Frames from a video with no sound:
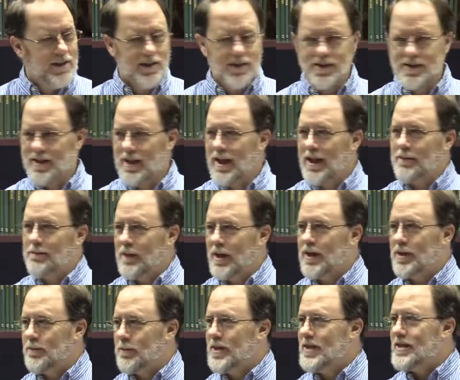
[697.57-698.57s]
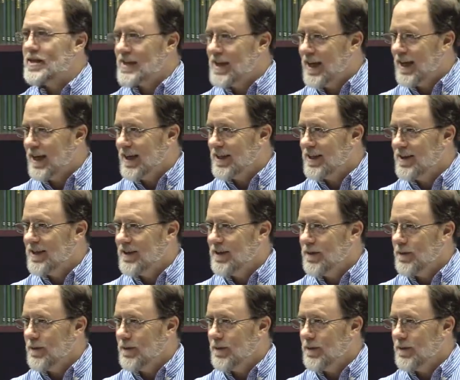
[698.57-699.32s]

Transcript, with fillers: does that make me sad?